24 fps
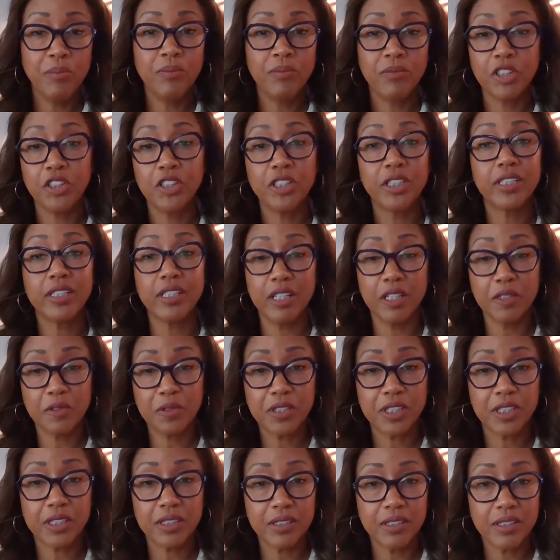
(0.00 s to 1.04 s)
good enough
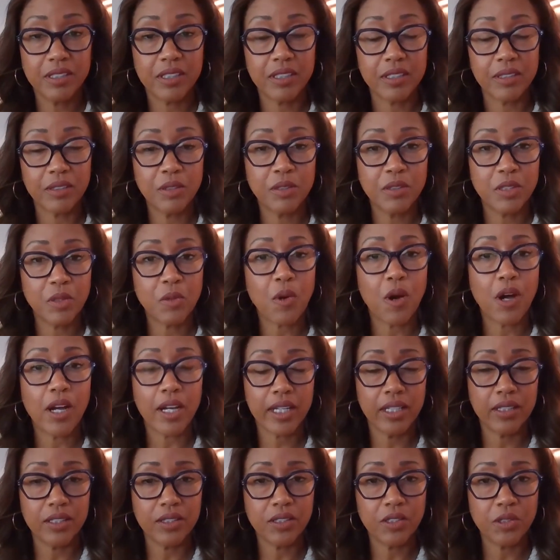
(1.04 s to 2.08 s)
to walk
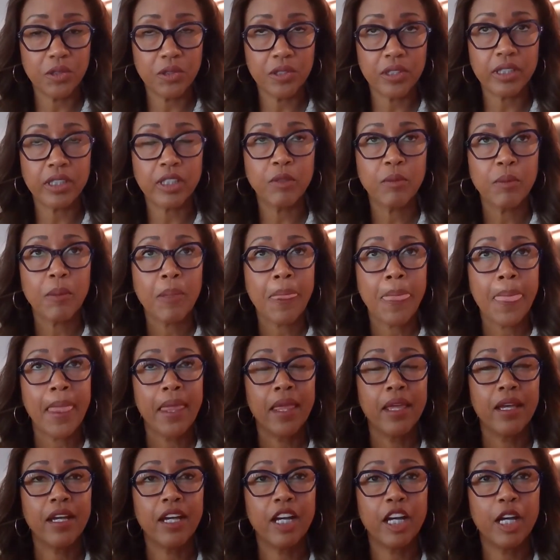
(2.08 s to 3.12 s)
in the door.
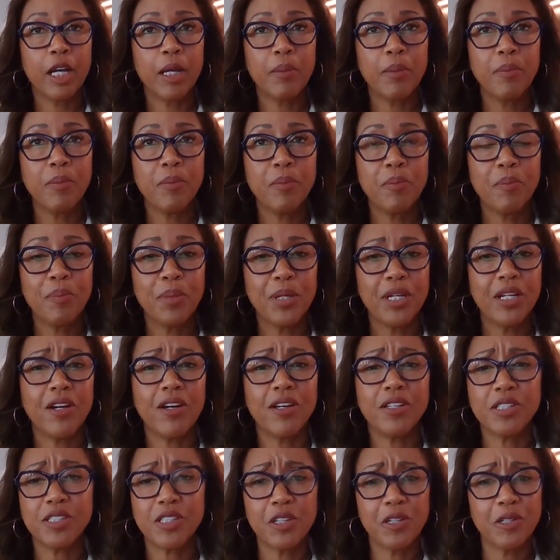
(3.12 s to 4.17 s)

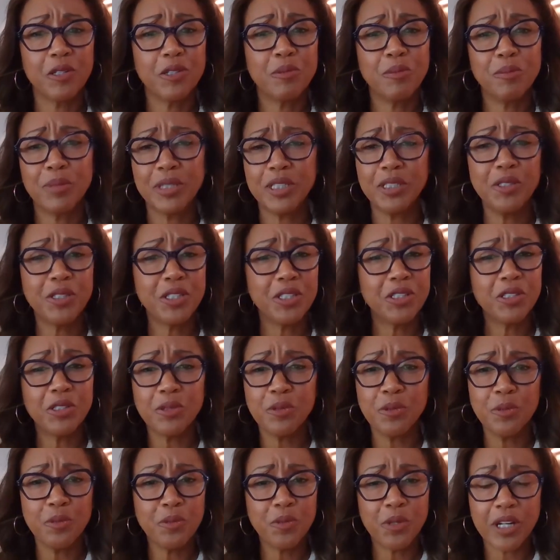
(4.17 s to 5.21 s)
But you can
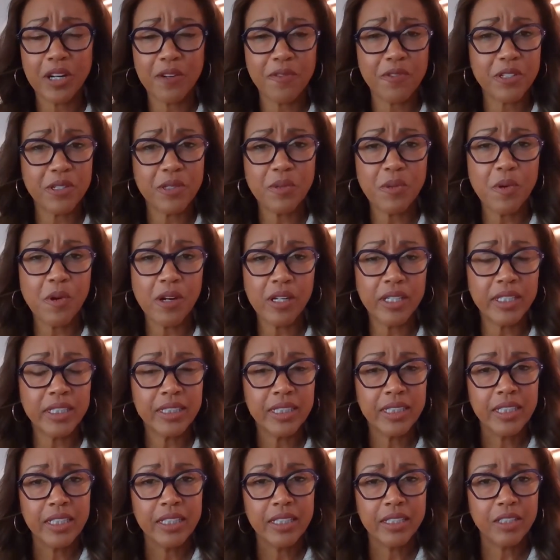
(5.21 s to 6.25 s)
do whatever you want.
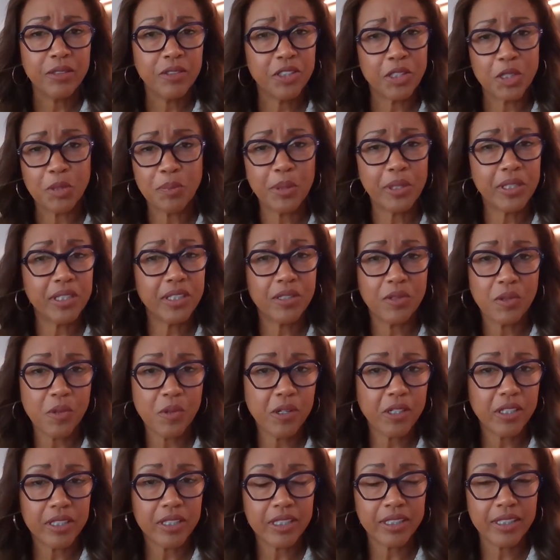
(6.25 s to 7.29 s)
Just put in the
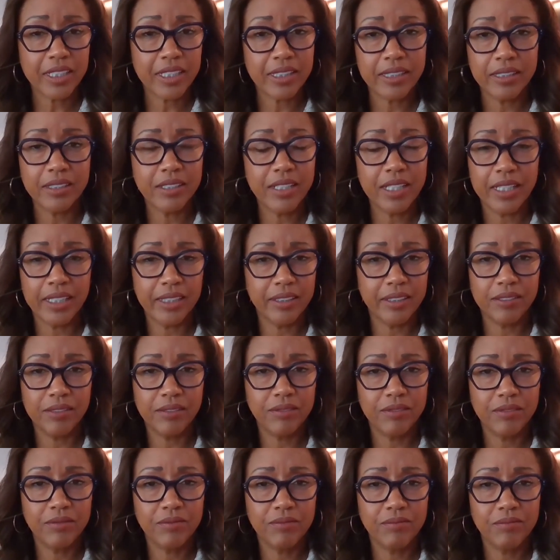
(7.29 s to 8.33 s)
work, and
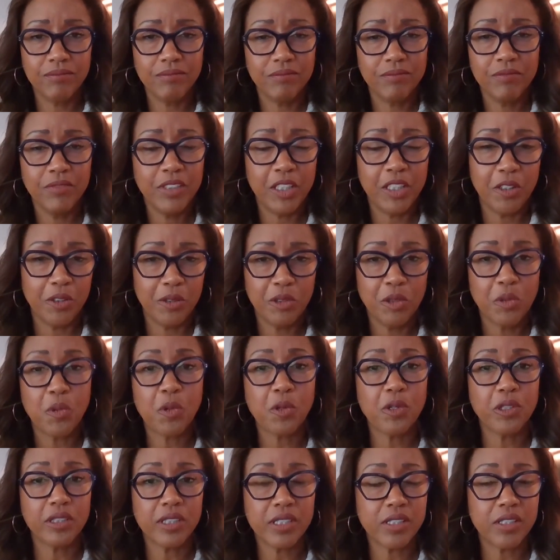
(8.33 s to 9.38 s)
the
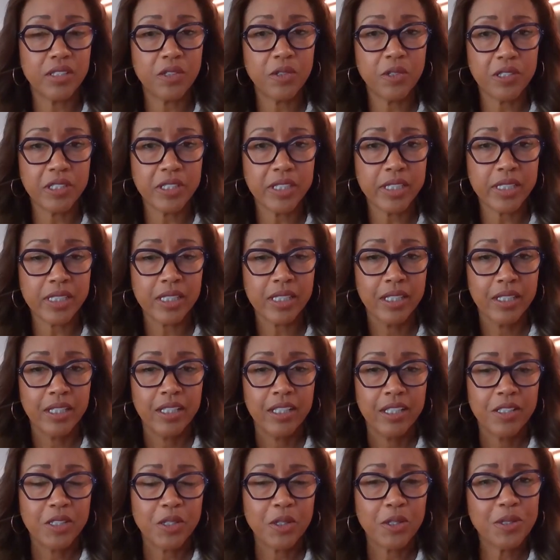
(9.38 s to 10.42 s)
world is yours.
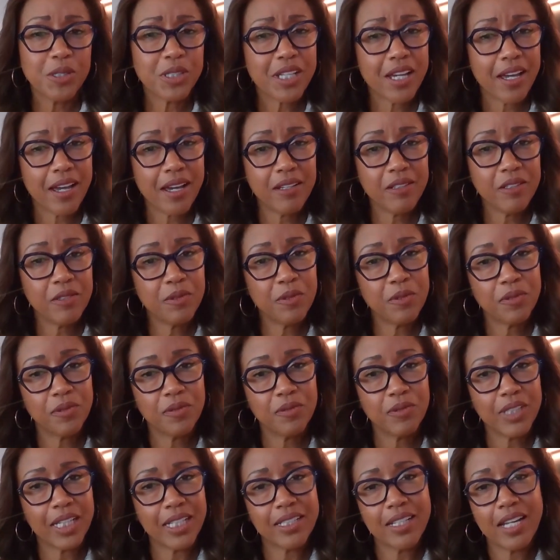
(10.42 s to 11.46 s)
So it was kind of
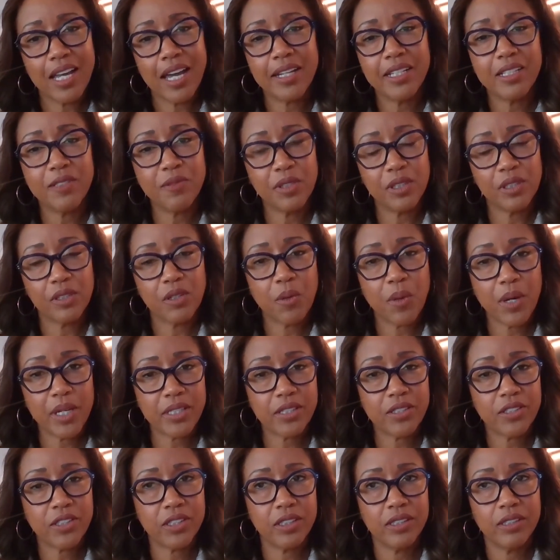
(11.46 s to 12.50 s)
like not even a
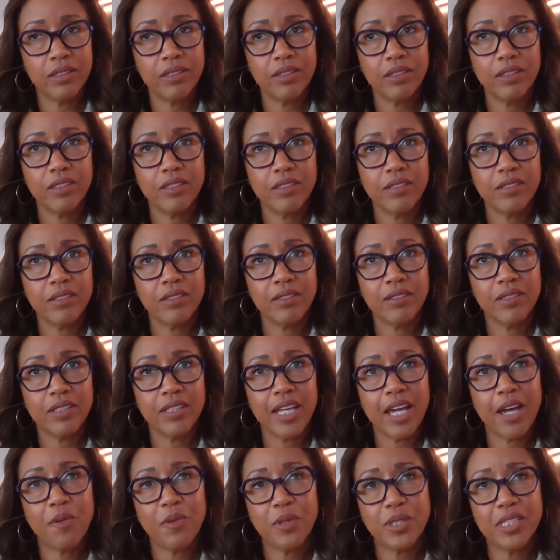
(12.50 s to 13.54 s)
question.
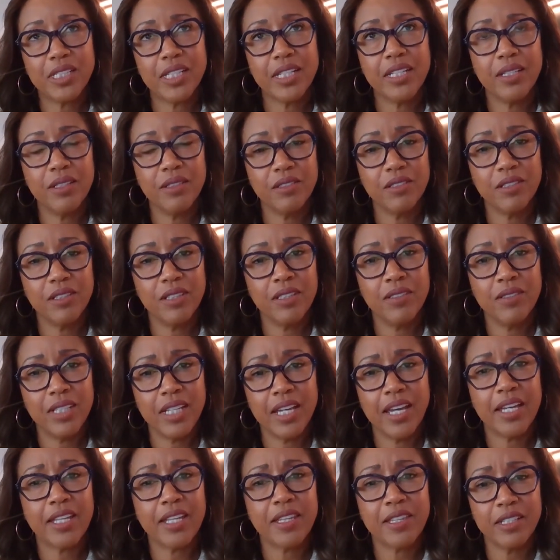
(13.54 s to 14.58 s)
That was the
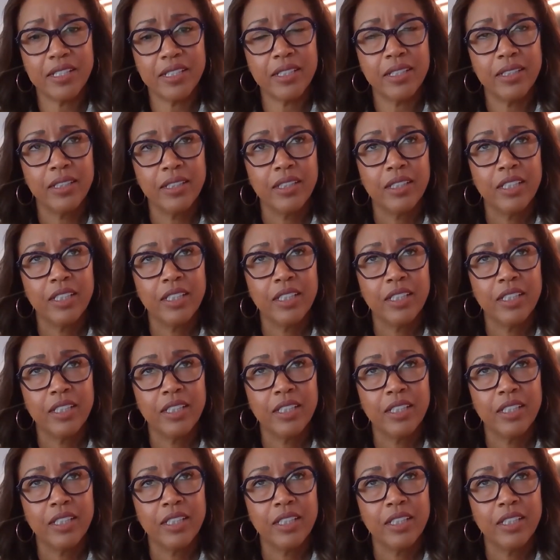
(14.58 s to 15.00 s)
ethic.